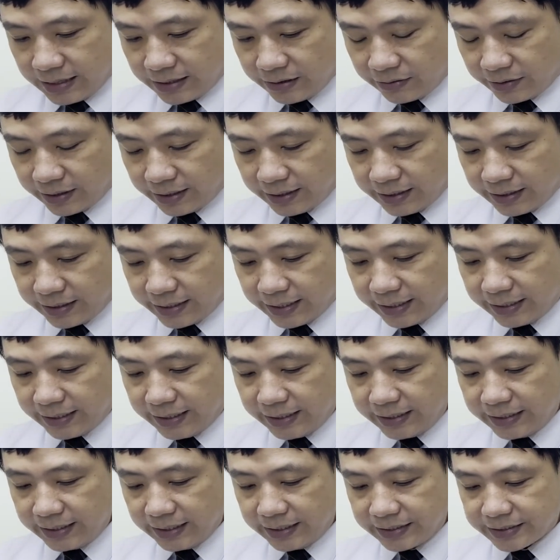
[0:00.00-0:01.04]
Okay,
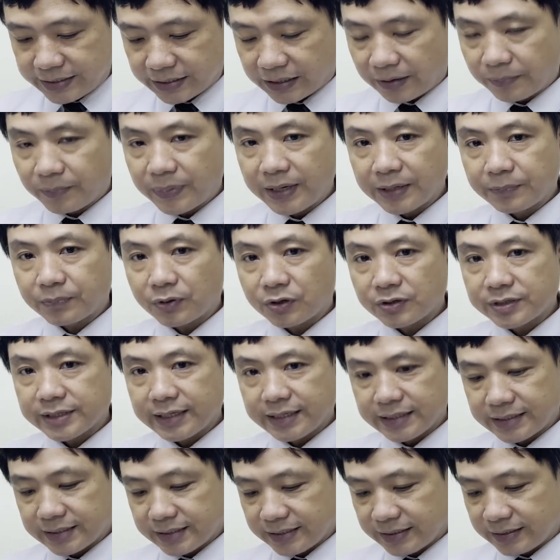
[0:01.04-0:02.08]
reading is a complex
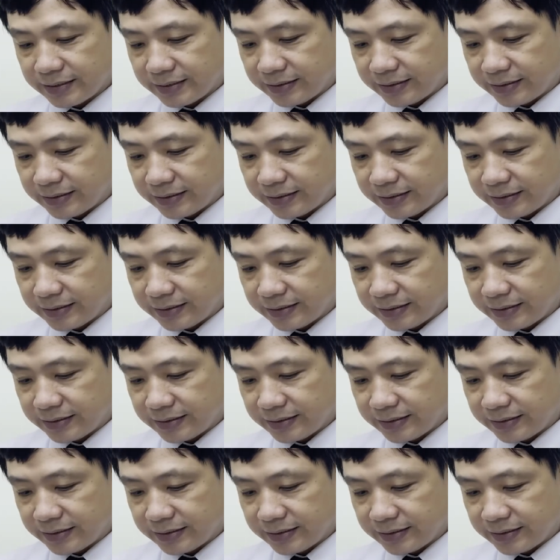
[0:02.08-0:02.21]
process.